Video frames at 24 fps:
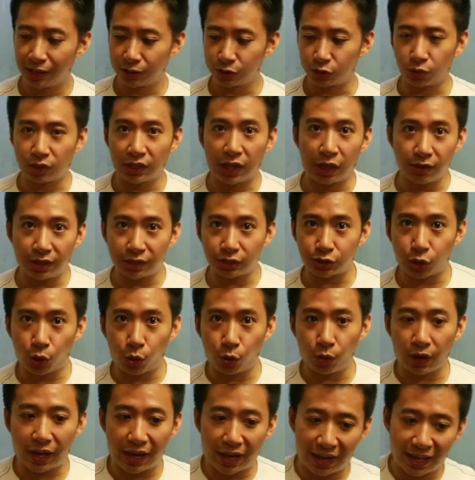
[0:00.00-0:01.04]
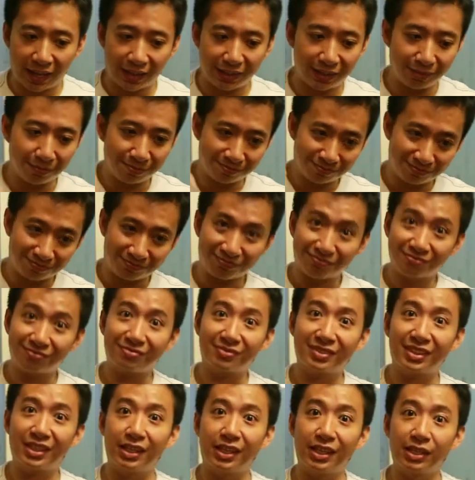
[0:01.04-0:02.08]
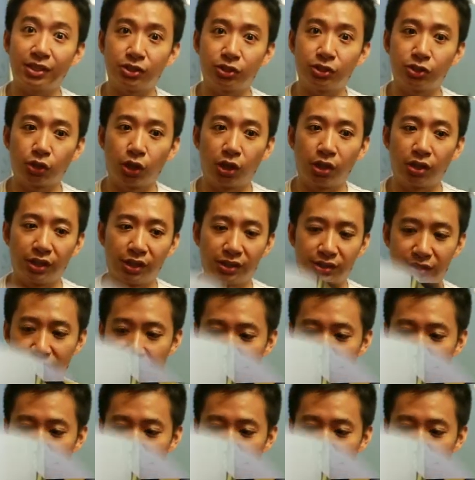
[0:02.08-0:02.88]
So now let's go and install this